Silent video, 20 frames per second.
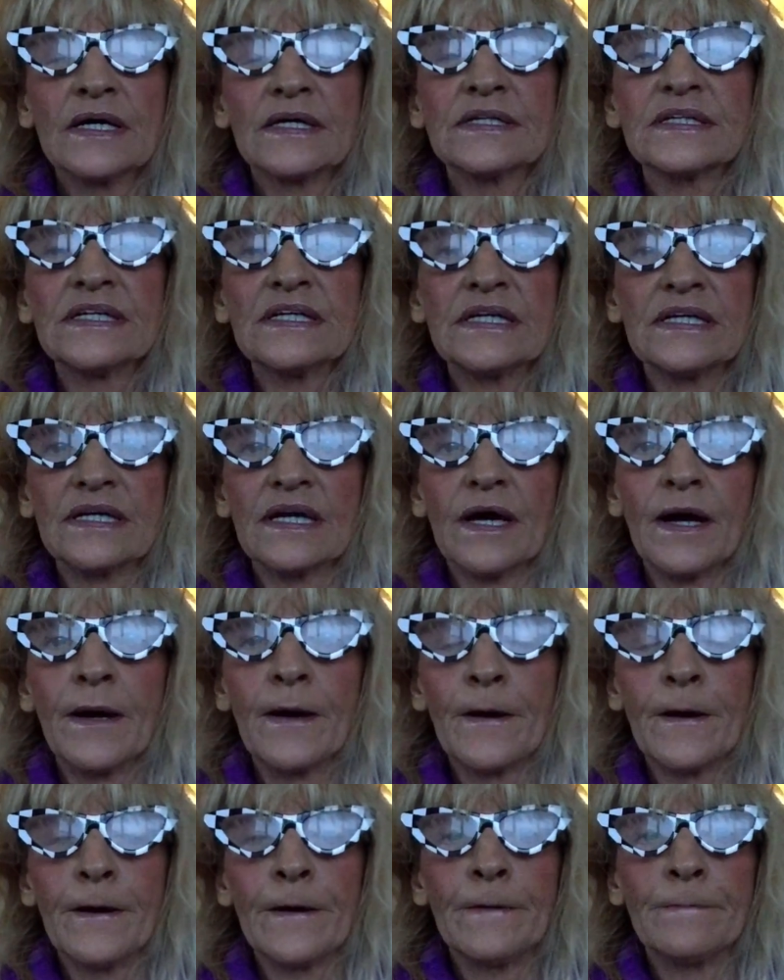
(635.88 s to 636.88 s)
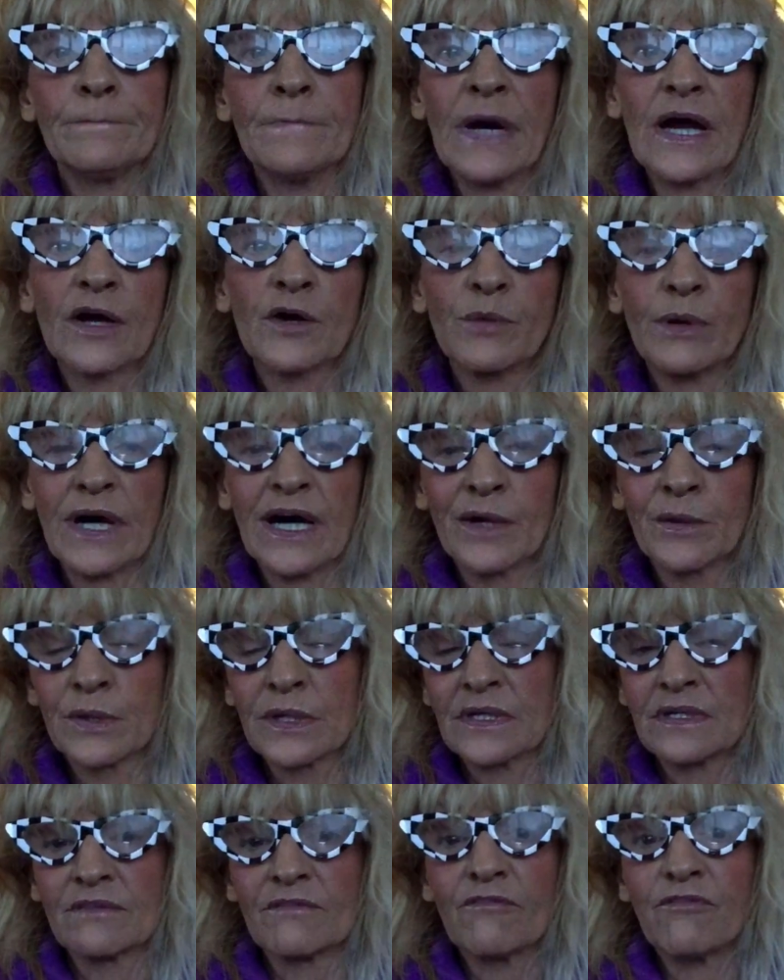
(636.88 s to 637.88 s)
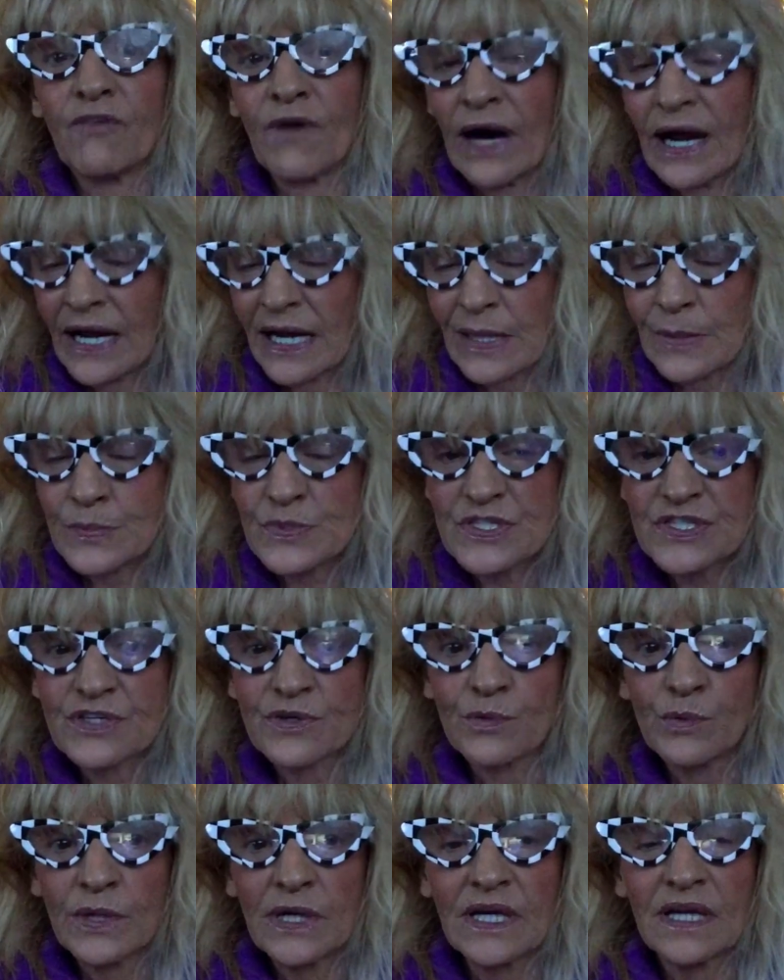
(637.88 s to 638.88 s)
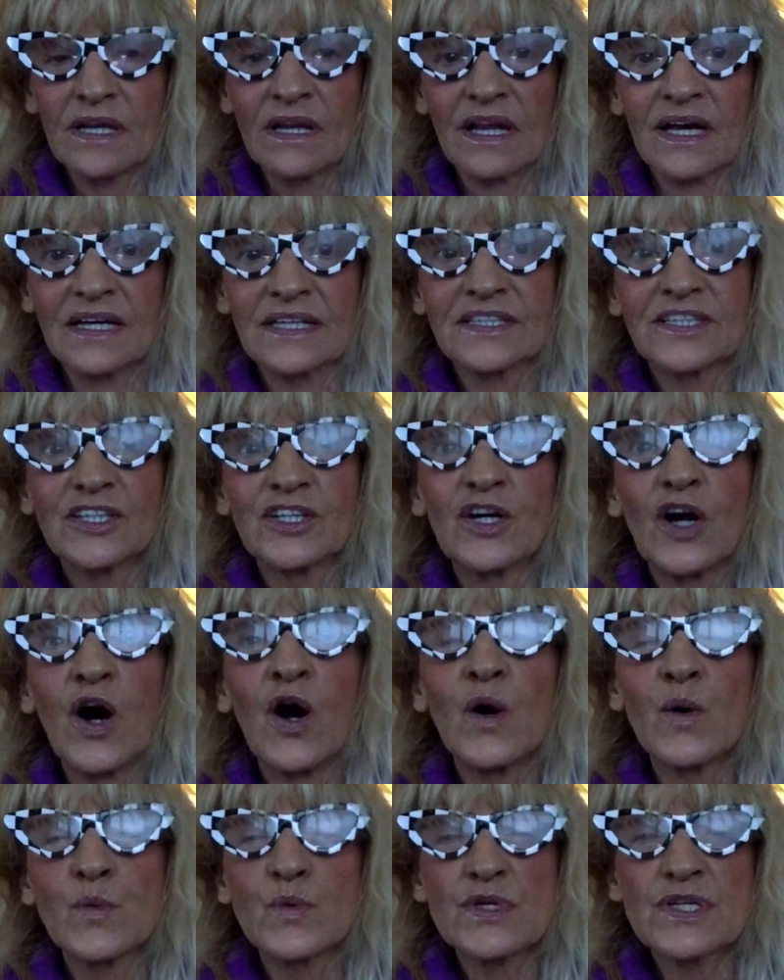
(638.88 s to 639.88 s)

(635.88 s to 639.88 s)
the Aquarian vibes, green light go.